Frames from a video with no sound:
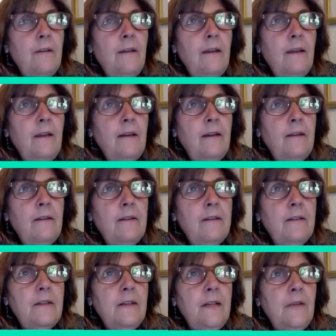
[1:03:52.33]
and
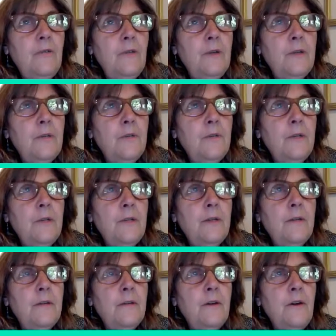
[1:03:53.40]
he works
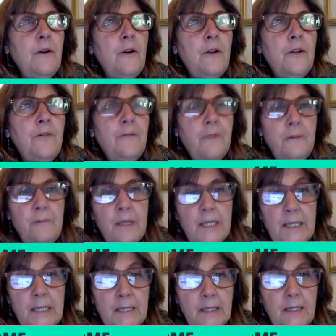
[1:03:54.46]
with all different
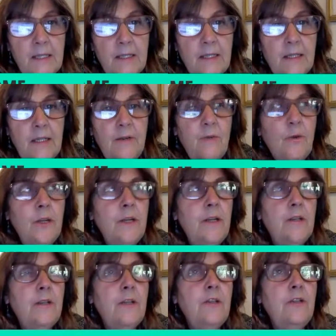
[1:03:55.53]
businesses and
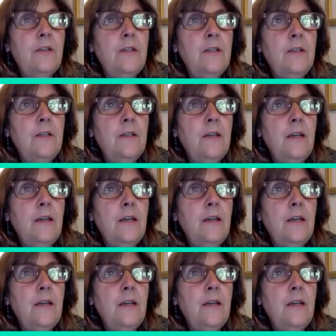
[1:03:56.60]
organizations.